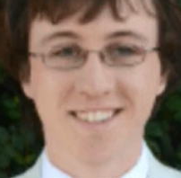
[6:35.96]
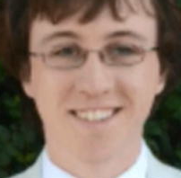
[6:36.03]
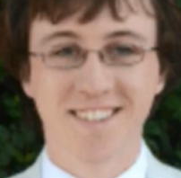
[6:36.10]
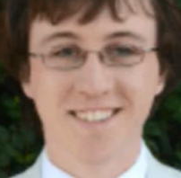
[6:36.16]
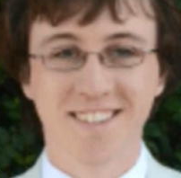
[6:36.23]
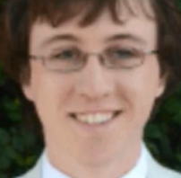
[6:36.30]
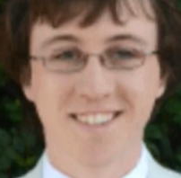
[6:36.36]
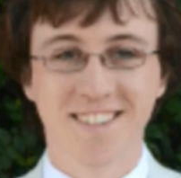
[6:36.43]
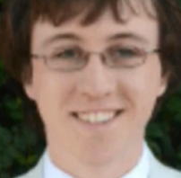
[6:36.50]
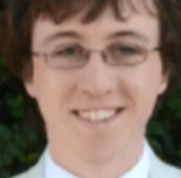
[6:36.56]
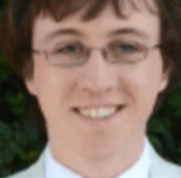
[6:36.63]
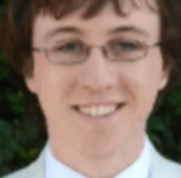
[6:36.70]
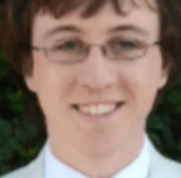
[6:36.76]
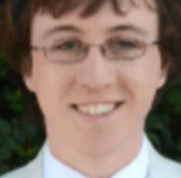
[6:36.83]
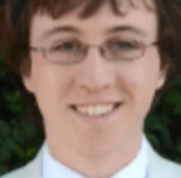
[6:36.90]

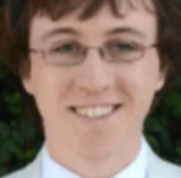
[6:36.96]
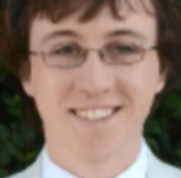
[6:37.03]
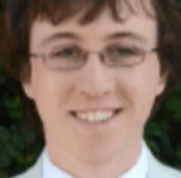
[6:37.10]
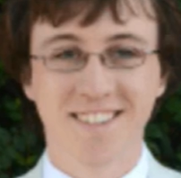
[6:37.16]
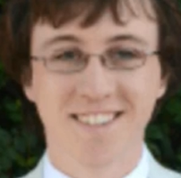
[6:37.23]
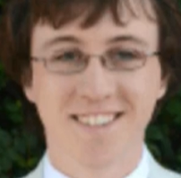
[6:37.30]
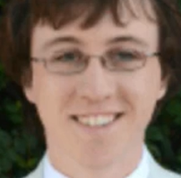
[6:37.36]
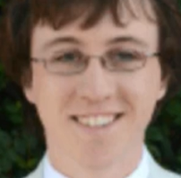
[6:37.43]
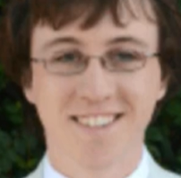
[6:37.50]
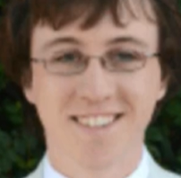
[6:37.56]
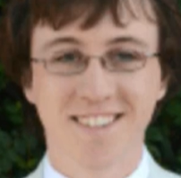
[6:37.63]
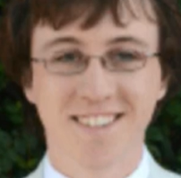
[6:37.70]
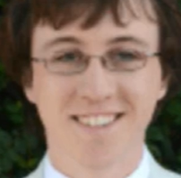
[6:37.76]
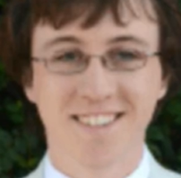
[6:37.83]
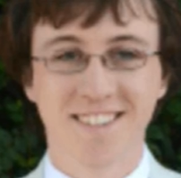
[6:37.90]

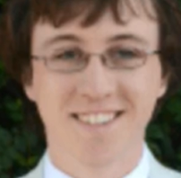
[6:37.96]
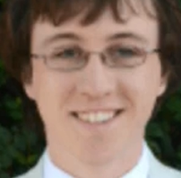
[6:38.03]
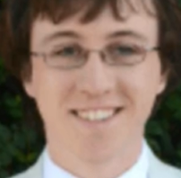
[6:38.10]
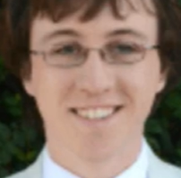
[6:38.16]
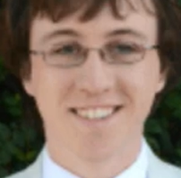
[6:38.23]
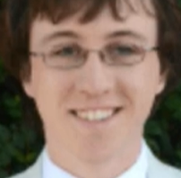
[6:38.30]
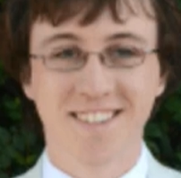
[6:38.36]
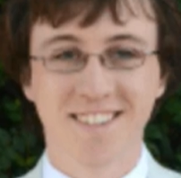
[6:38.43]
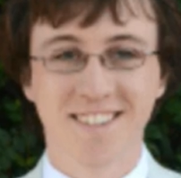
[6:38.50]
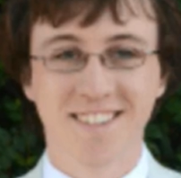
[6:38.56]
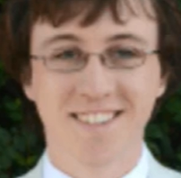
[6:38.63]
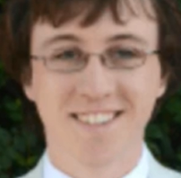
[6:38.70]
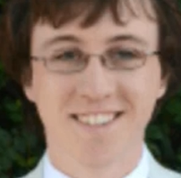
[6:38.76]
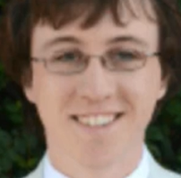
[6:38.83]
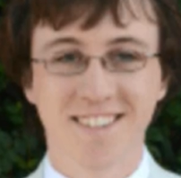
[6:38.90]

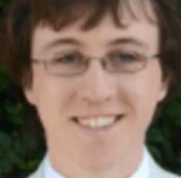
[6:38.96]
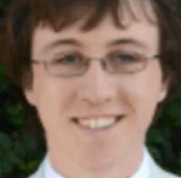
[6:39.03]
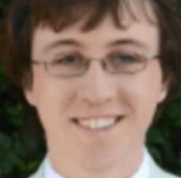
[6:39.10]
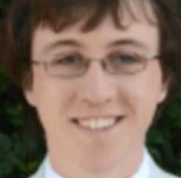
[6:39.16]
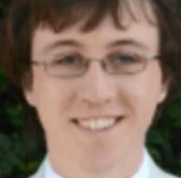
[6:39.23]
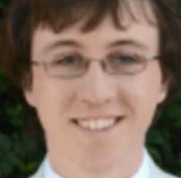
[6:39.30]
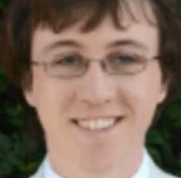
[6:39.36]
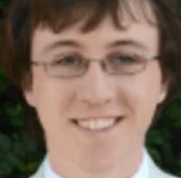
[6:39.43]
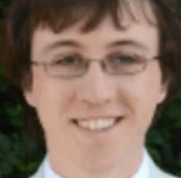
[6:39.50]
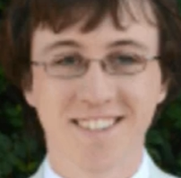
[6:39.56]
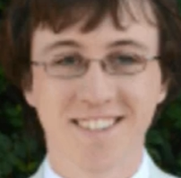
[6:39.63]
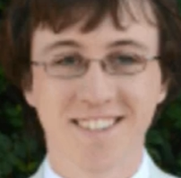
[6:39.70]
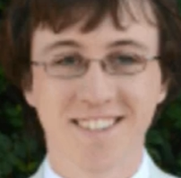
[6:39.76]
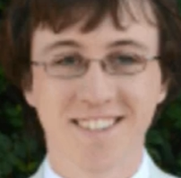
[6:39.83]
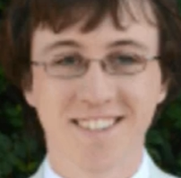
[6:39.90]

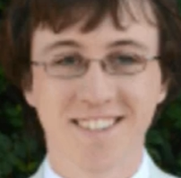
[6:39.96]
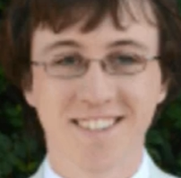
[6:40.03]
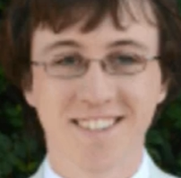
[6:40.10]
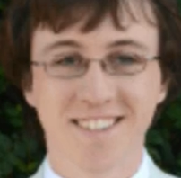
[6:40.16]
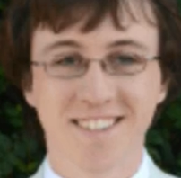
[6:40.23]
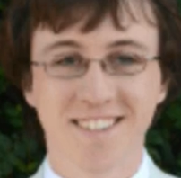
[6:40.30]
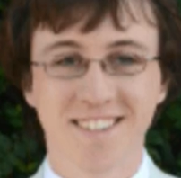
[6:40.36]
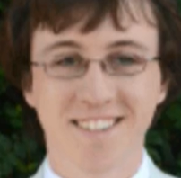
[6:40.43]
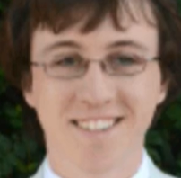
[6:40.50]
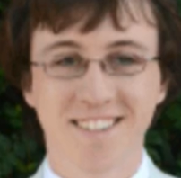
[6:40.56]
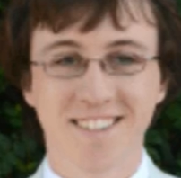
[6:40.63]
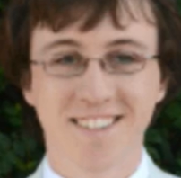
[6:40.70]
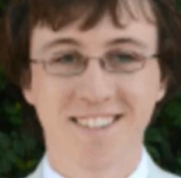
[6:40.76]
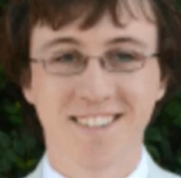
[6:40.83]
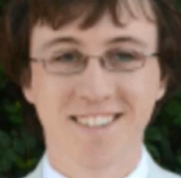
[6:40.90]

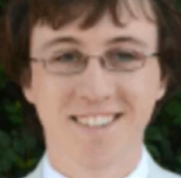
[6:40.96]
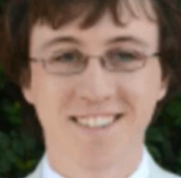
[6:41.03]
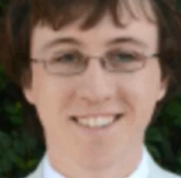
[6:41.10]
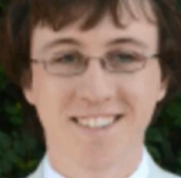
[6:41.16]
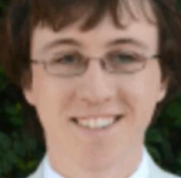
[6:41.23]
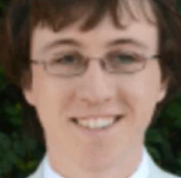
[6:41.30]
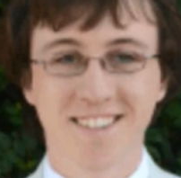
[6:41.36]
No words are spoken by the person on screen.